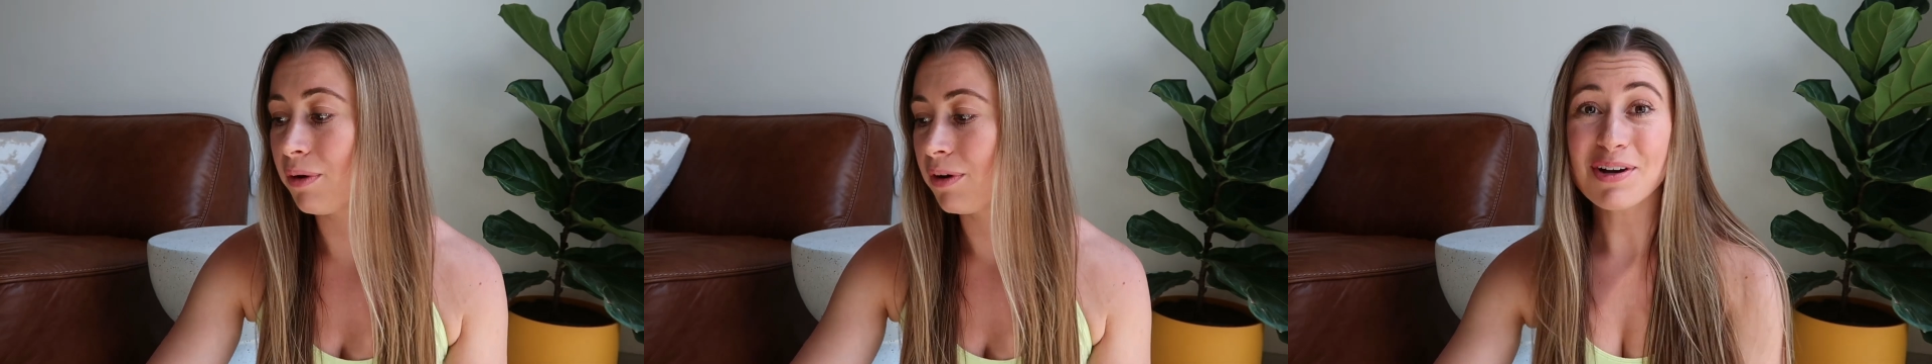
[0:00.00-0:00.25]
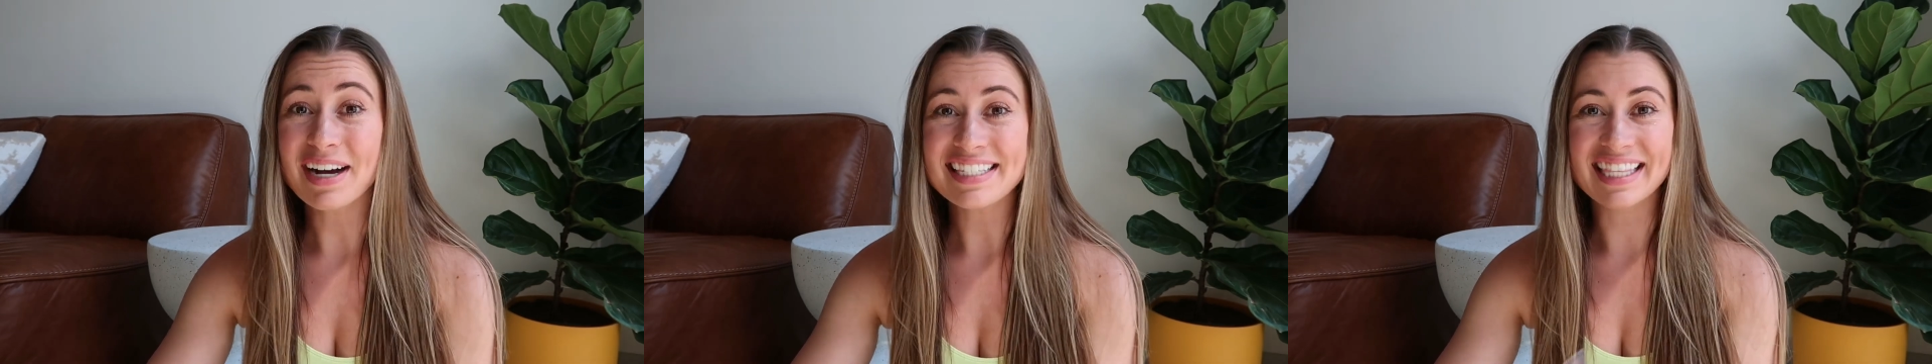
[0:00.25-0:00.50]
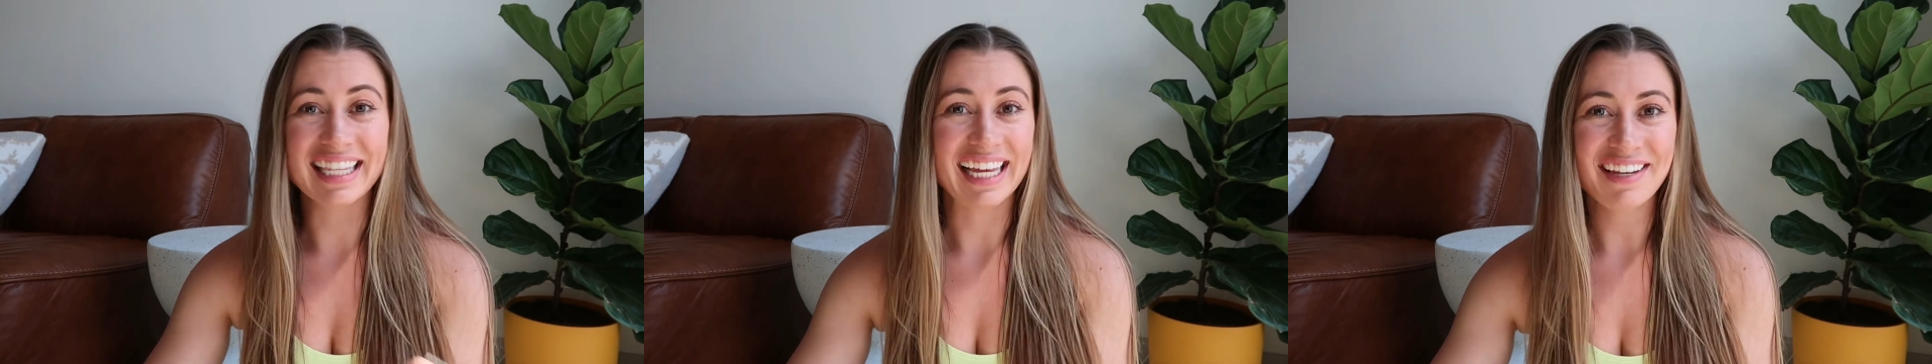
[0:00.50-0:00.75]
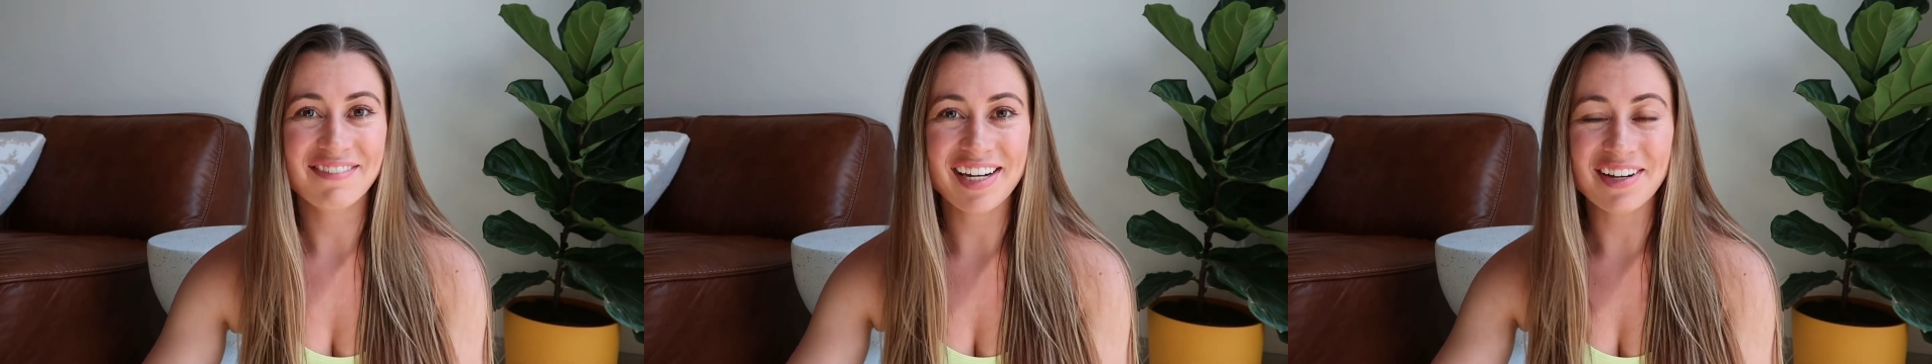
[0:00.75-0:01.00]
If you guys
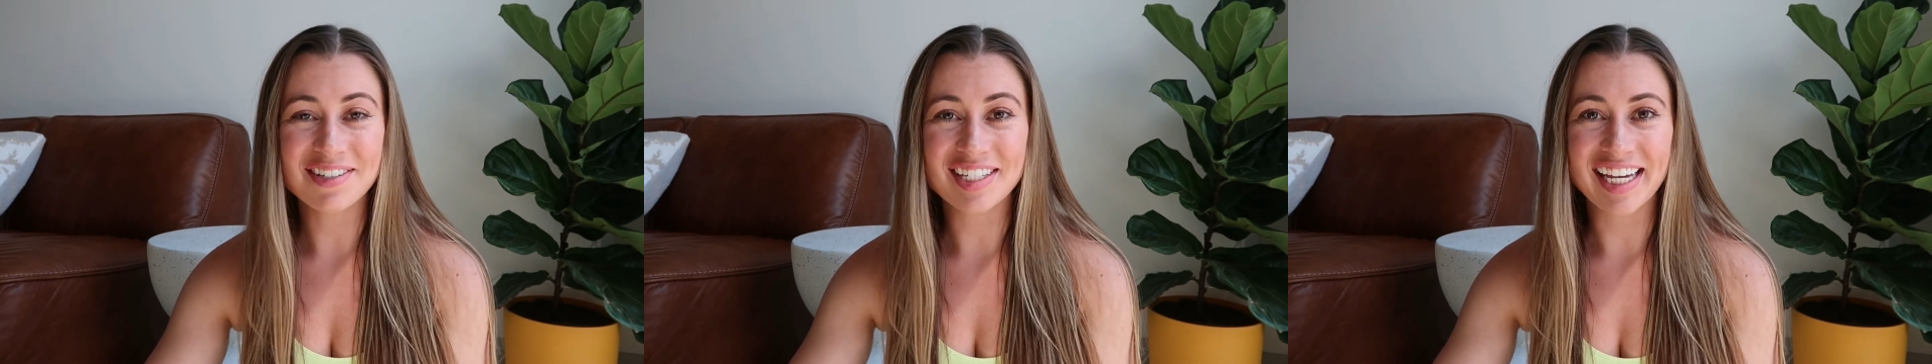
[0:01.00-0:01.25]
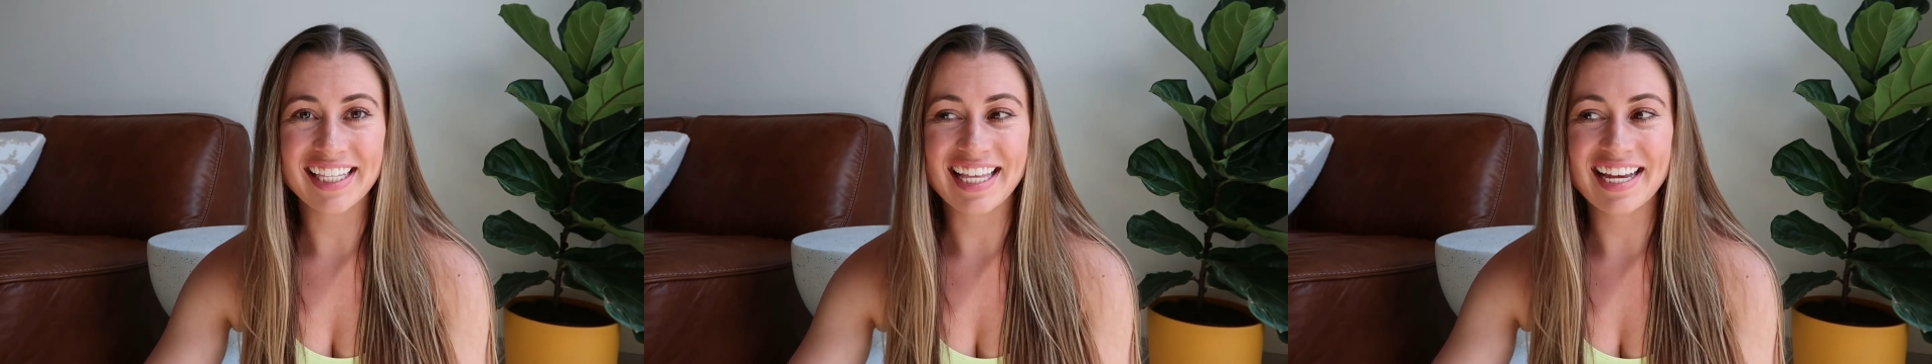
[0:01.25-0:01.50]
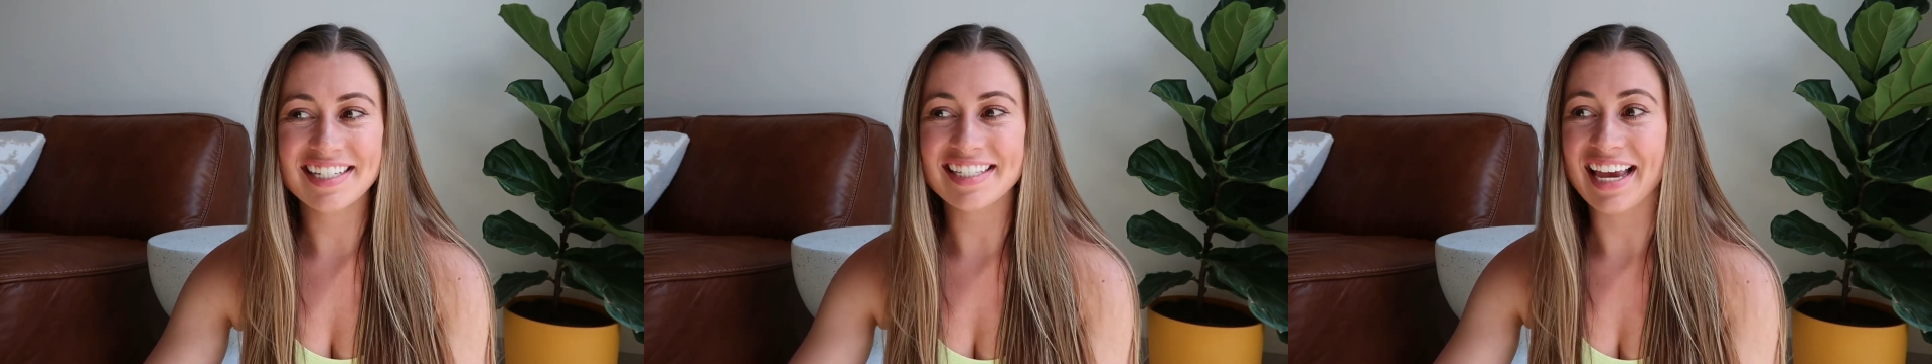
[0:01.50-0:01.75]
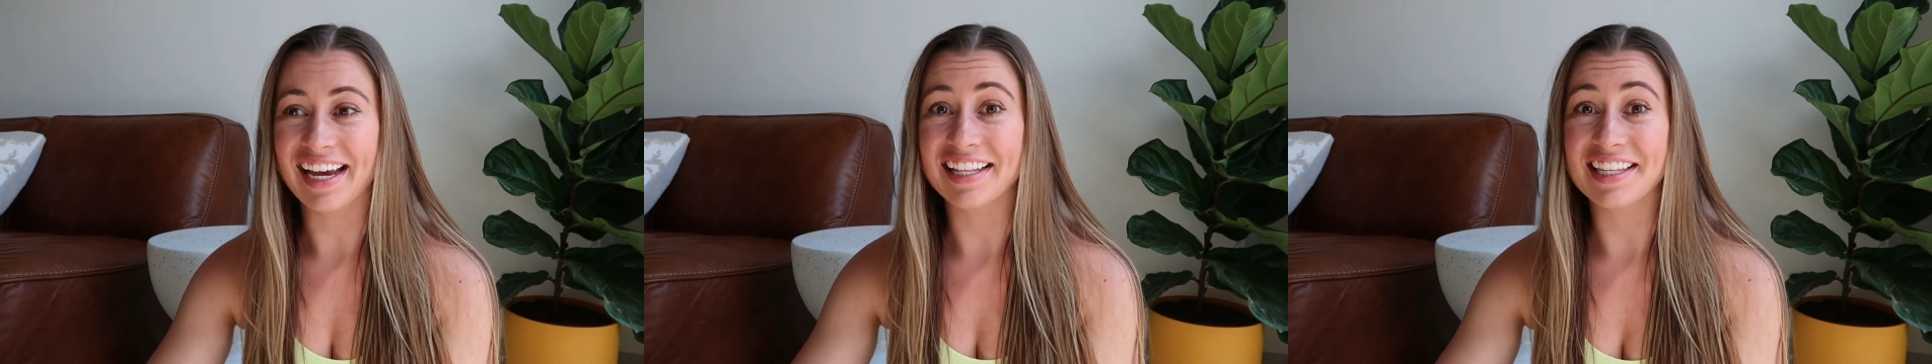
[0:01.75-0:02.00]
like videos like this
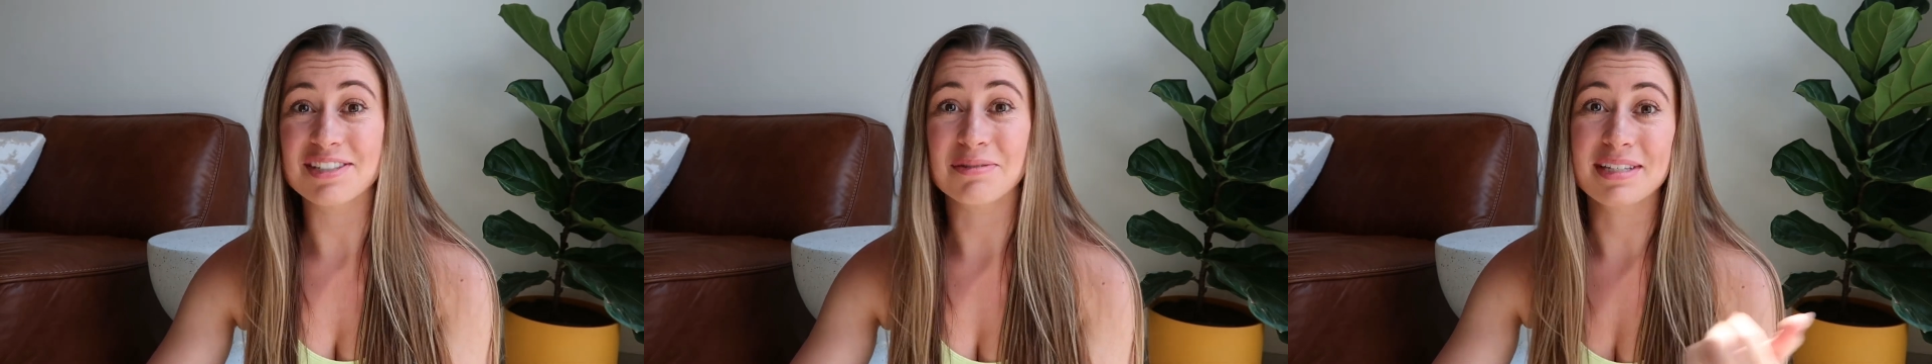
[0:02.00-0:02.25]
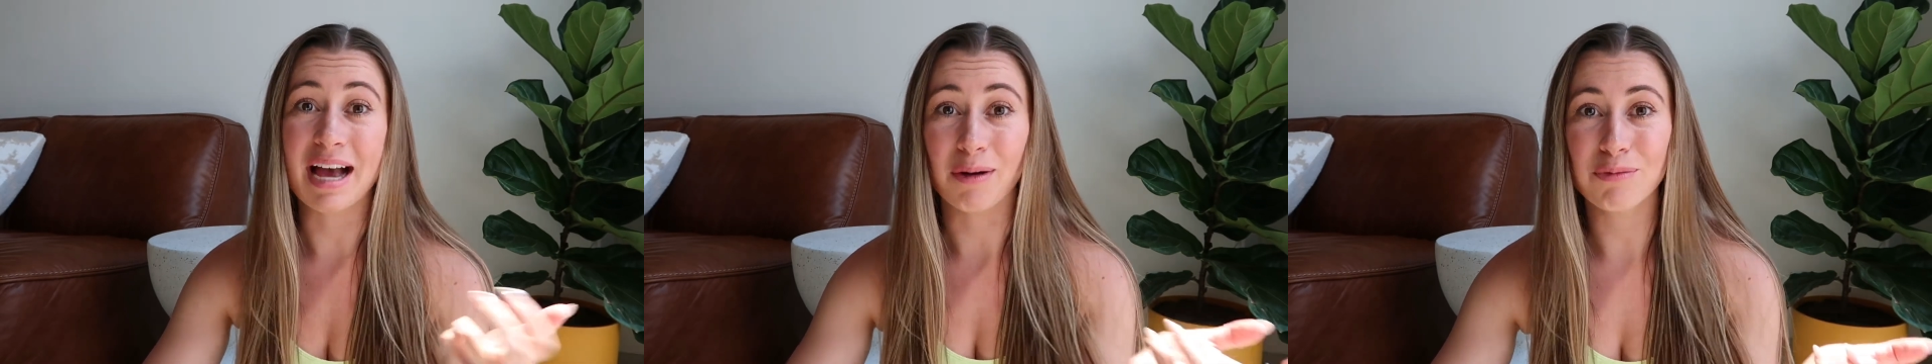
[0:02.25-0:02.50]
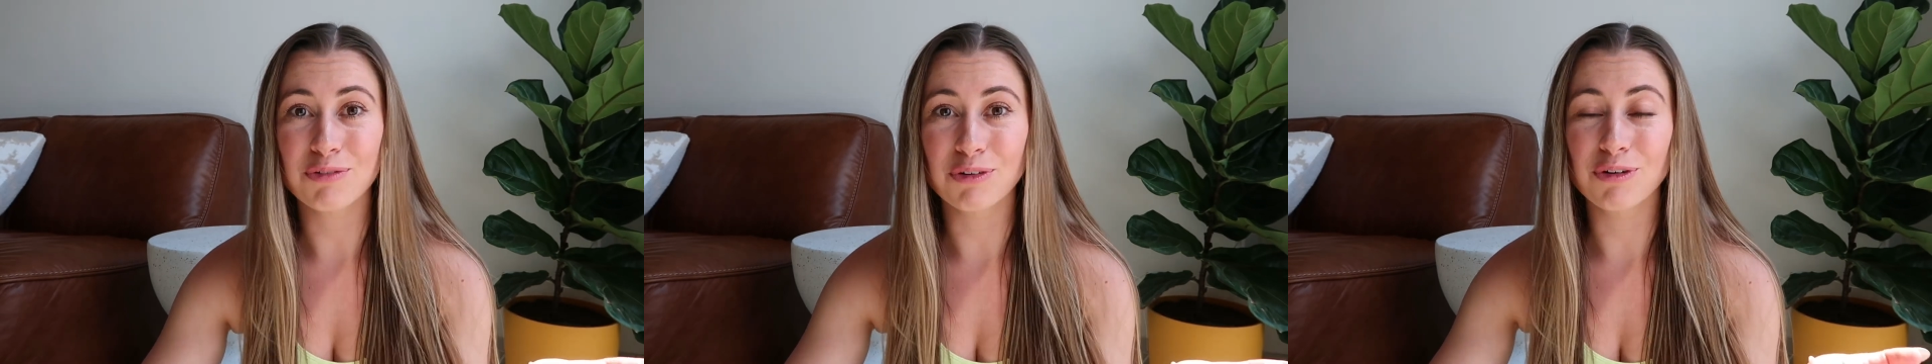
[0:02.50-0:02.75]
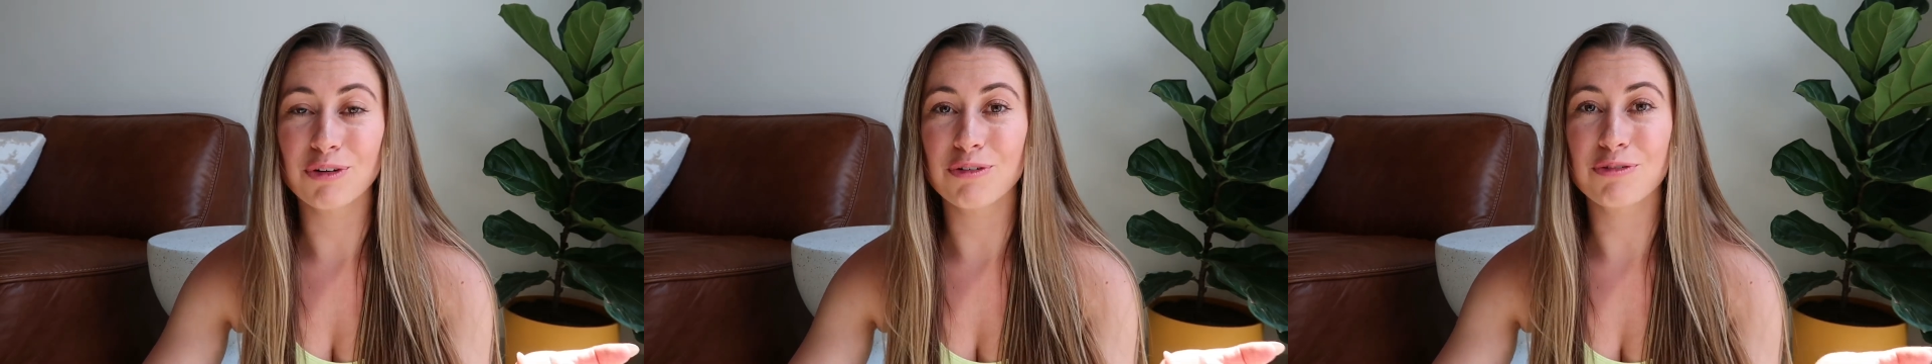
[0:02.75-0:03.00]
and this was
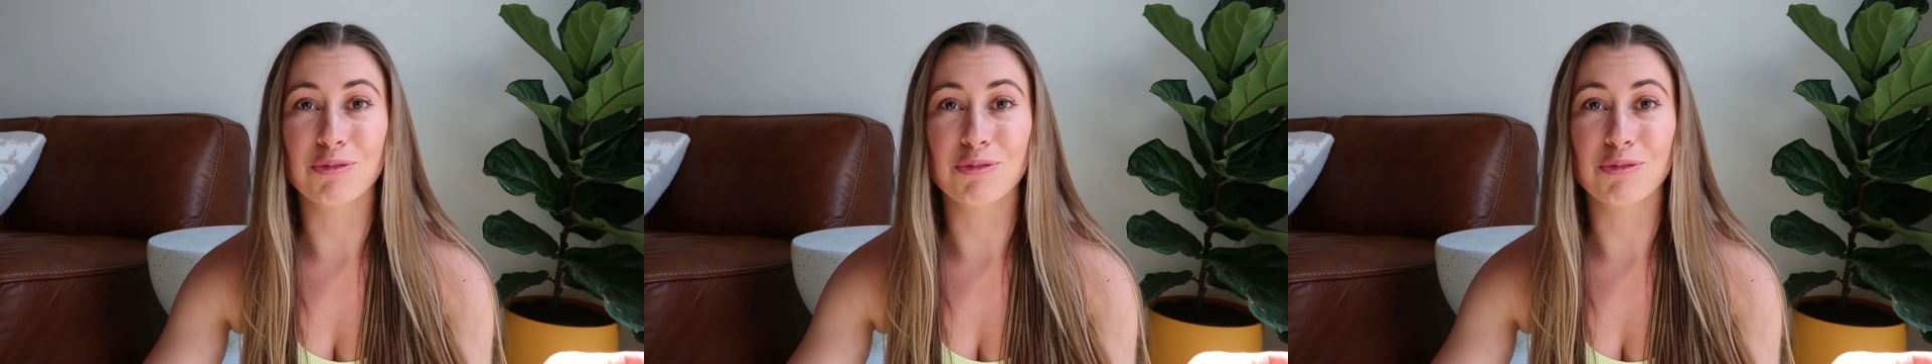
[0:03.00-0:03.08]
helpful